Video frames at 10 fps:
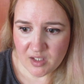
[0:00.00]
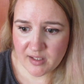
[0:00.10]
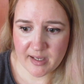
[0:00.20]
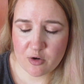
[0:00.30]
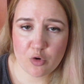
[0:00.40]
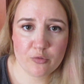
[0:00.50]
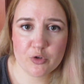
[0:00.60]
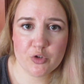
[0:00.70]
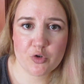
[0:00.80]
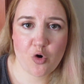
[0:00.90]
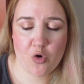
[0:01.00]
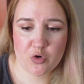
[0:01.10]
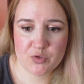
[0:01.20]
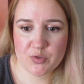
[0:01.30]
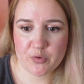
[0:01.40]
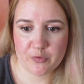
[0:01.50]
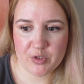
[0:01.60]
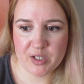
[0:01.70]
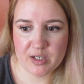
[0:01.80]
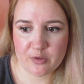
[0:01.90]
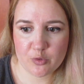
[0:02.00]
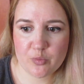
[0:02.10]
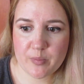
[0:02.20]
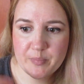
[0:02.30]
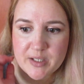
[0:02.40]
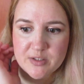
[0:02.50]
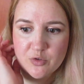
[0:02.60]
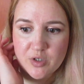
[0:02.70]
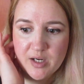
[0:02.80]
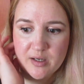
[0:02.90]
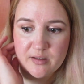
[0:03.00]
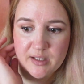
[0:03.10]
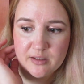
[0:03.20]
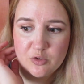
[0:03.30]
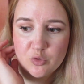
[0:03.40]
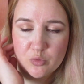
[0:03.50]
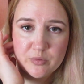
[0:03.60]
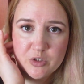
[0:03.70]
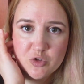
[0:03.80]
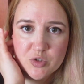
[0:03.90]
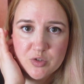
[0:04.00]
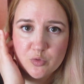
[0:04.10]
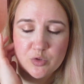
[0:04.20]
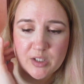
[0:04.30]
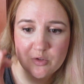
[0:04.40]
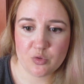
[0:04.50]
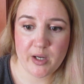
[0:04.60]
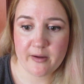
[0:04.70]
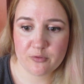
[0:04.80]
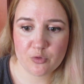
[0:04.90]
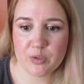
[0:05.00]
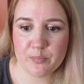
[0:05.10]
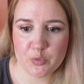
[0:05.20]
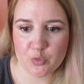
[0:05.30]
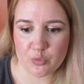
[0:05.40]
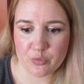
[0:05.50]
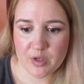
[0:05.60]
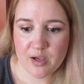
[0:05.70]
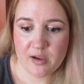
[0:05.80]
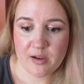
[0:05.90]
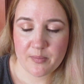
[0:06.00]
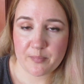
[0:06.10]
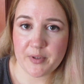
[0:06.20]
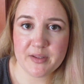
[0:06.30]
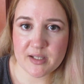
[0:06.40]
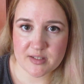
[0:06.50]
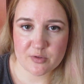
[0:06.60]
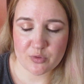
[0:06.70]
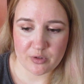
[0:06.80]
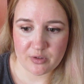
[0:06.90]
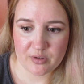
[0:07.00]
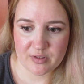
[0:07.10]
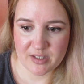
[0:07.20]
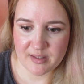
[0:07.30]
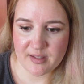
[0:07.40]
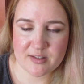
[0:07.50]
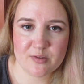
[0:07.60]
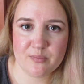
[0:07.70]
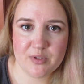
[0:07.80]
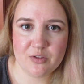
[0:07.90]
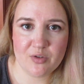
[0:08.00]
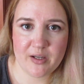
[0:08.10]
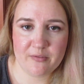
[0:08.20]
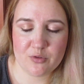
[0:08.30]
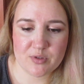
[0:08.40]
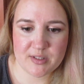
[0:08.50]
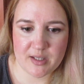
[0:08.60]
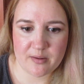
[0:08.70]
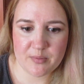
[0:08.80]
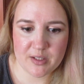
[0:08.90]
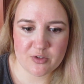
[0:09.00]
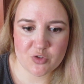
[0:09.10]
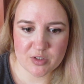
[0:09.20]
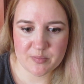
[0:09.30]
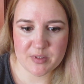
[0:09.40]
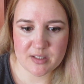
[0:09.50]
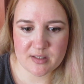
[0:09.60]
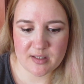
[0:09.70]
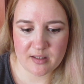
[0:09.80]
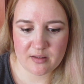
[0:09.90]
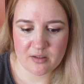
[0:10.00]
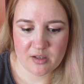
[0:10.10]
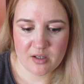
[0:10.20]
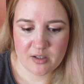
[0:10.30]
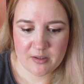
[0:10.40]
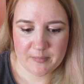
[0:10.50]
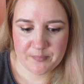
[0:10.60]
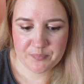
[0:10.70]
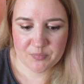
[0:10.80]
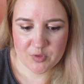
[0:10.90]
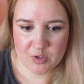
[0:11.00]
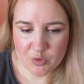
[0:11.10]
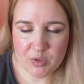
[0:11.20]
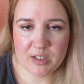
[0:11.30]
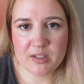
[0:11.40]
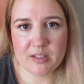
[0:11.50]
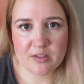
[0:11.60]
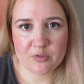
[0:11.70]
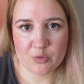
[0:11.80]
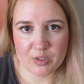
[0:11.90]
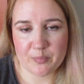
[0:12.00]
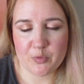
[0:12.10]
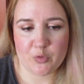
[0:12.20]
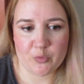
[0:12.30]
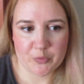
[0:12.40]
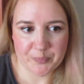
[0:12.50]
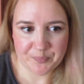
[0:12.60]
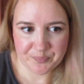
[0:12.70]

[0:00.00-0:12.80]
like over the course of a year no one buys your art, then you will just know that you have to improve. But that's all. That doesn't mean you have to stop, that just means that you need to improve.